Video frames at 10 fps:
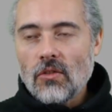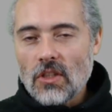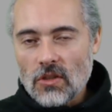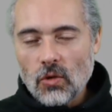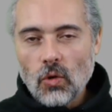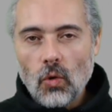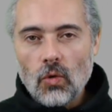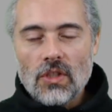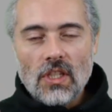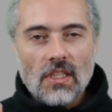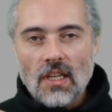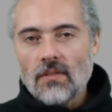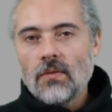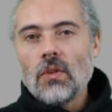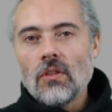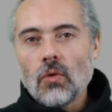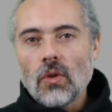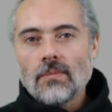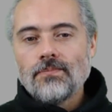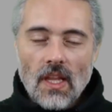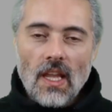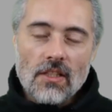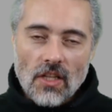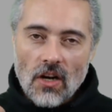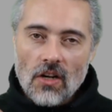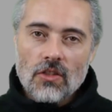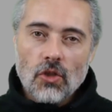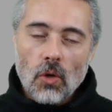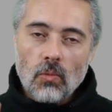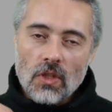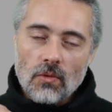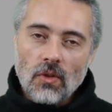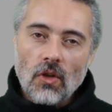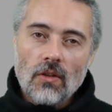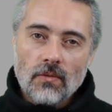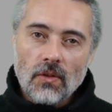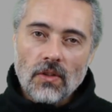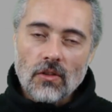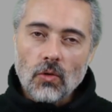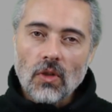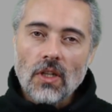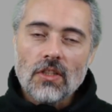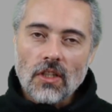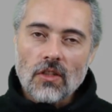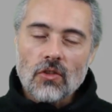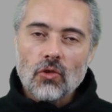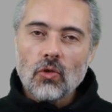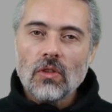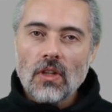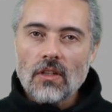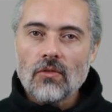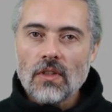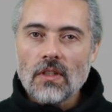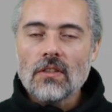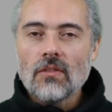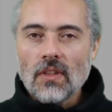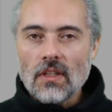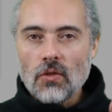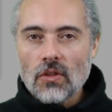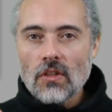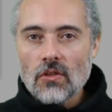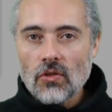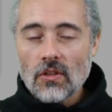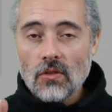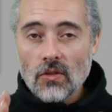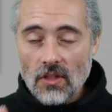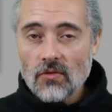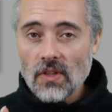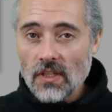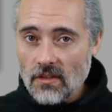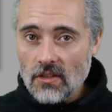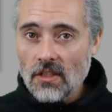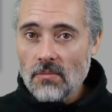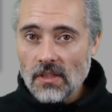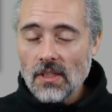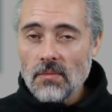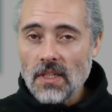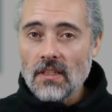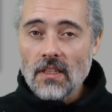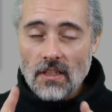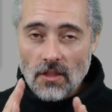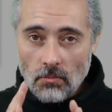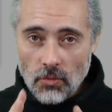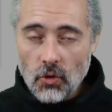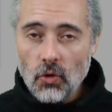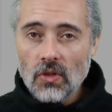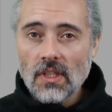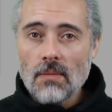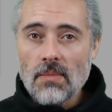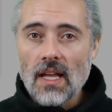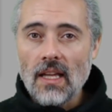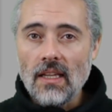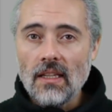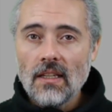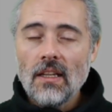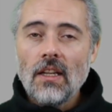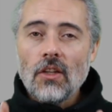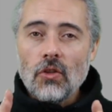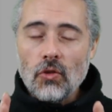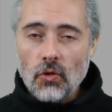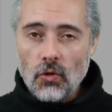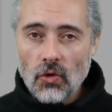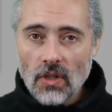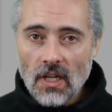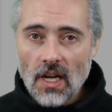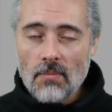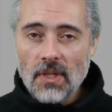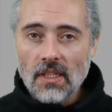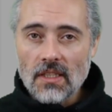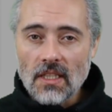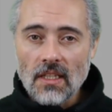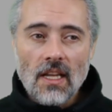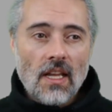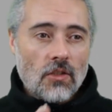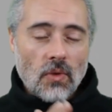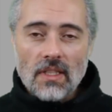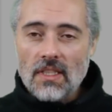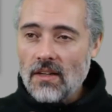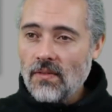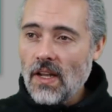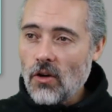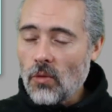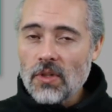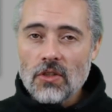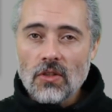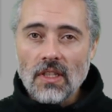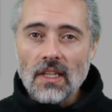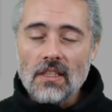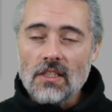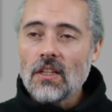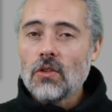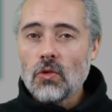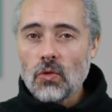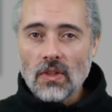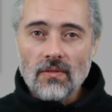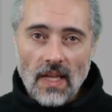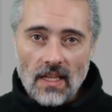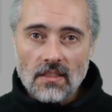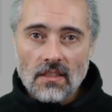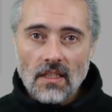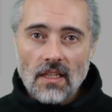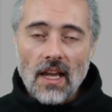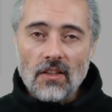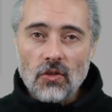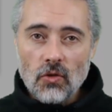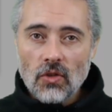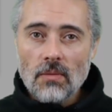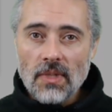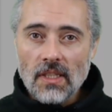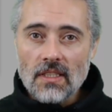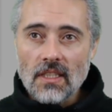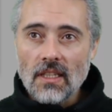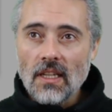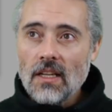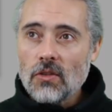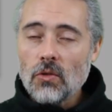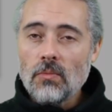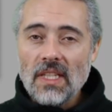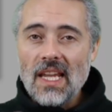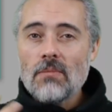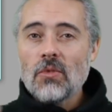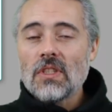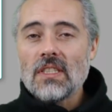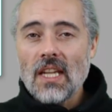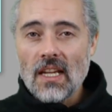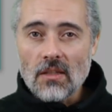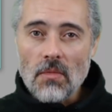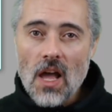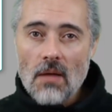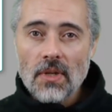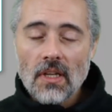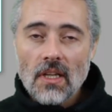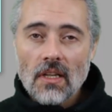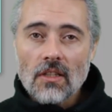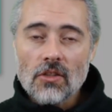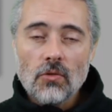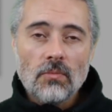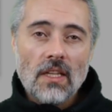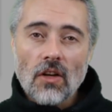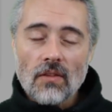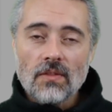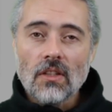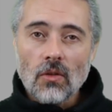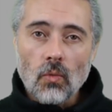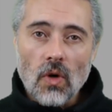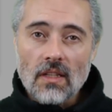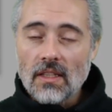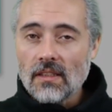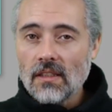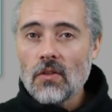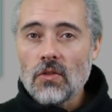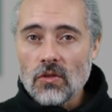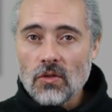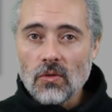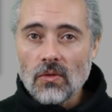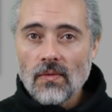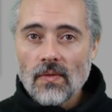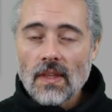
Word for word: that's low just to get a foot in the door. It's our job, once we've got a foot in the door, to control our careers, right? Your career is going to be limited purely by your ability to identify opportunities to advance and your ability to be able to take them up, because you may not have done the work that allows you to.